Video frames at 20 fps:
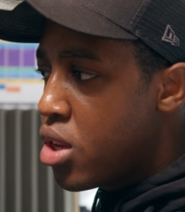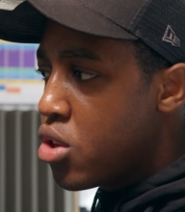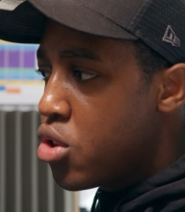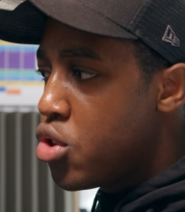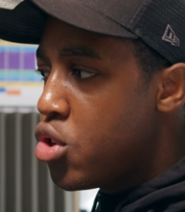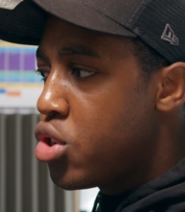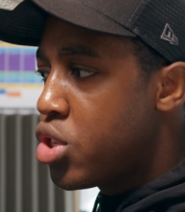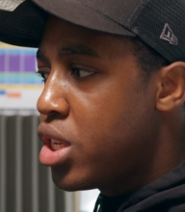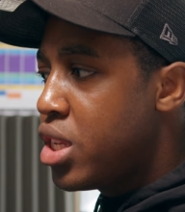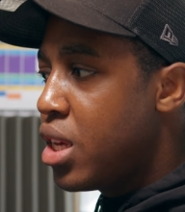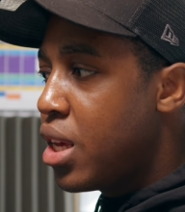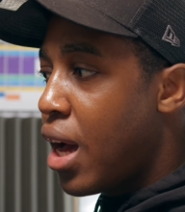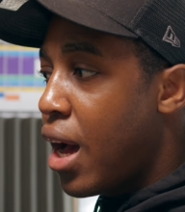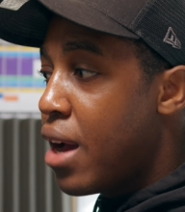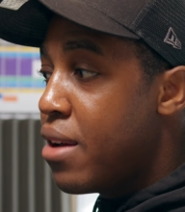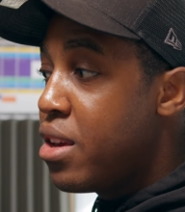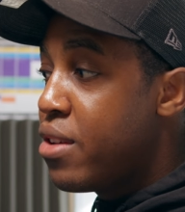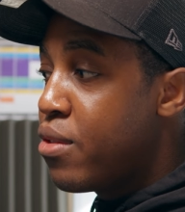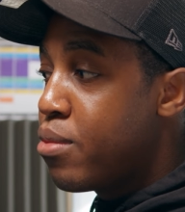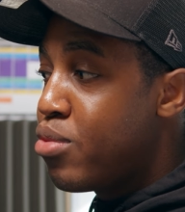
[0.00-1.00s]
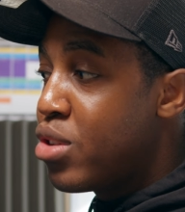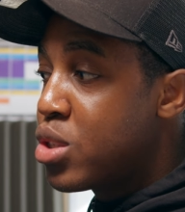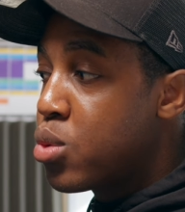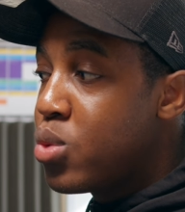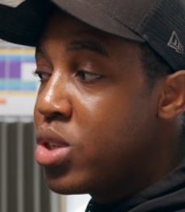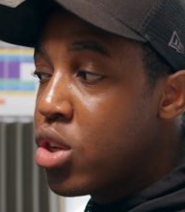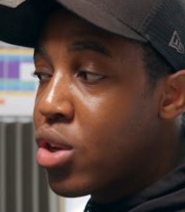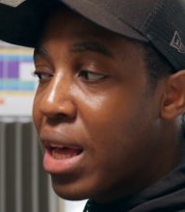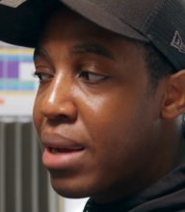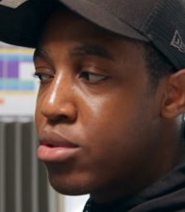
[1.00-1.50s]
Usually, I either press
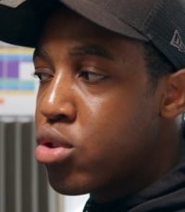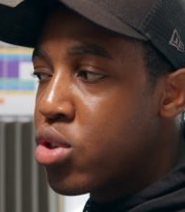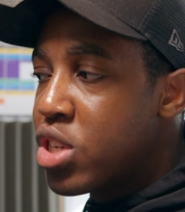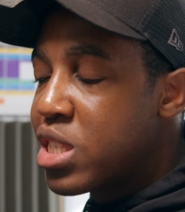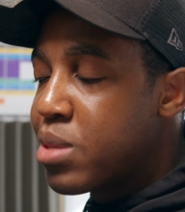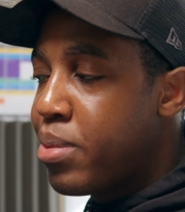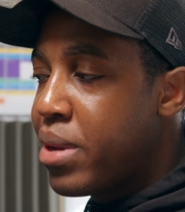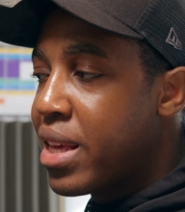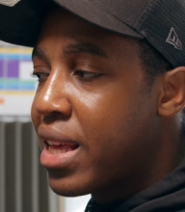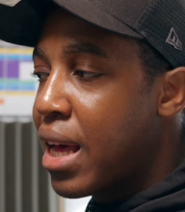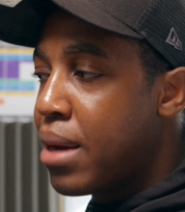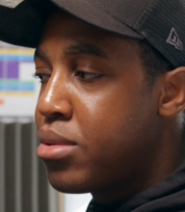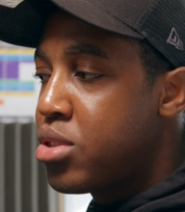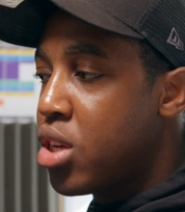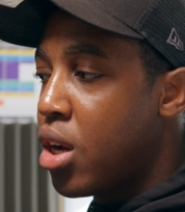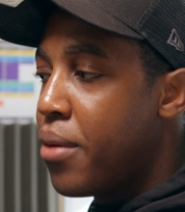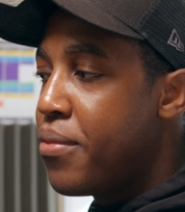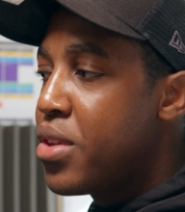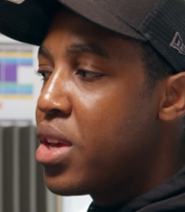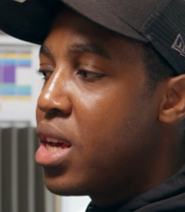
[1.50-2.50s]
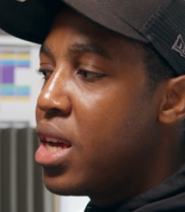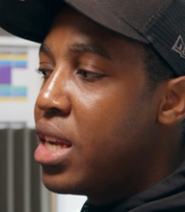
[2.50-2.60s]
window capture or display capture.